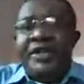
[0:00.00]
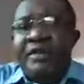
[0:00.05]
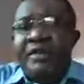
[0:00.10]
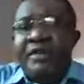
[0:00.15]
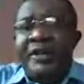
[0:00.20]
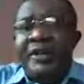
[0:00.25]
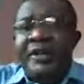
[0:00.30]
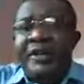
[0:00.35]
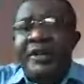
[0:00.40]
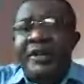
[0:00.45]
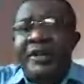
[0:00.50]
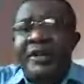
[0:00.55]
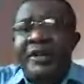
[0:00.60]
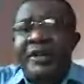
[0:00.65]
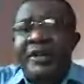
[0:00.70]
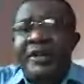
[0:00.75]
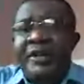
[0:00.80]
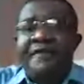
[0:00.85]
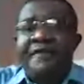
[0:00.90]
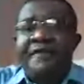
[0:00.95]
we talk
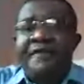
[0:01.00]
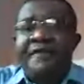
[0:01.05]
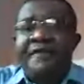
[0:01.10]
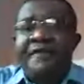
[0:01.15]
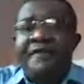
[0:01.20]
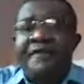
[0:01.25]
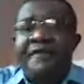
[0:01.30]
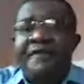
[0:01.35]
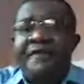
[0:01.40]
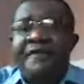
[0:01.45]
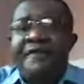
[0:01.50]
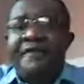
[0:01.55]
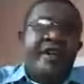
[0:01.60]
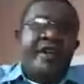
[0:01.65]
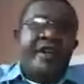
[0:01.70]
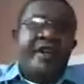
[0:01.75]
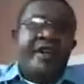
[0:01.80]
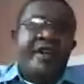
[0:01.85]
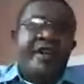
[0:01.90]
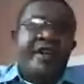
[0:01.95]
about
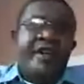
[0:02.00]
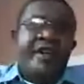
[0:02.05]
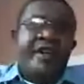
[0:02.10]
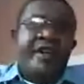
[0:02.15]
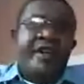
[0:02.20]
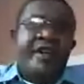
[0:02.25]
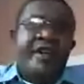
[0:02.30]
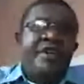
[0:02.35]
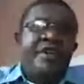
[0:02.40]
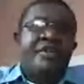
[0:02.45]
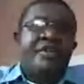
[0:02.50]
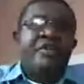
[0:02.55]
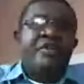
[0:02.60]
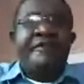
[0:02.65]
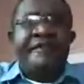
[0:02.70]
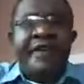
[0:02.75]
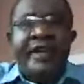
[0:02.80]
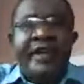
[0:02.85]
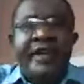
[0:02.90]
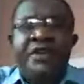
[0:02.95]
Fiat, we need to
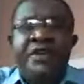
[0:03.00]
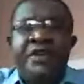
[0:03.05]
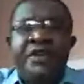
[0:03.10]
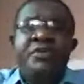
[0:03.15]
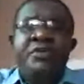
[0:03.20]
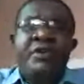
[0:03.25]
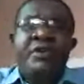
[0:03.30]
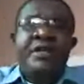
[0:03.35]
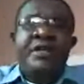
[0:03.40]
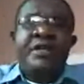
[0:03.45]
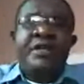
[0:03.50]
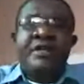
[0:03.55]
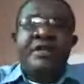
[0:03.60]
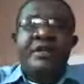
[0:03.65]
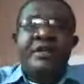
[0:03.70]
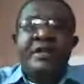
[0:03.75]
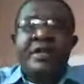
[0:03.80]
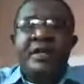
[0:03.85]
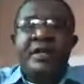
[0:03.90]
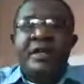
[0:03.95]
go on the Fiat, we need to
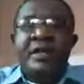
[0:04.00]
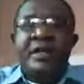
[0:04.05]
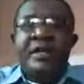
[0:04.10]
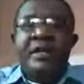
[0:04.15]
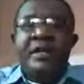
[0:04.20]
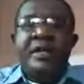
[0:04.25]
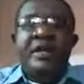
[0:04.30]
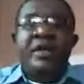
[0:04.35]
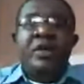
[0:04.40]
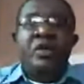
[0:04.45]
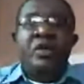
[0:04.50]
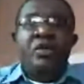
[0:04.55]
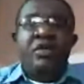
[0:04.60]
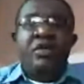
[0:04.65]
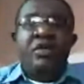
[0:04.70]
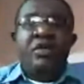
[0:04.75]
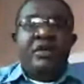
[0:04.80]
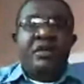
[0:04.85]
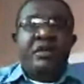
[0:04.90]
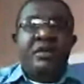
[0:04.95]
do this.
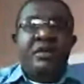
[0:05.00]
Look,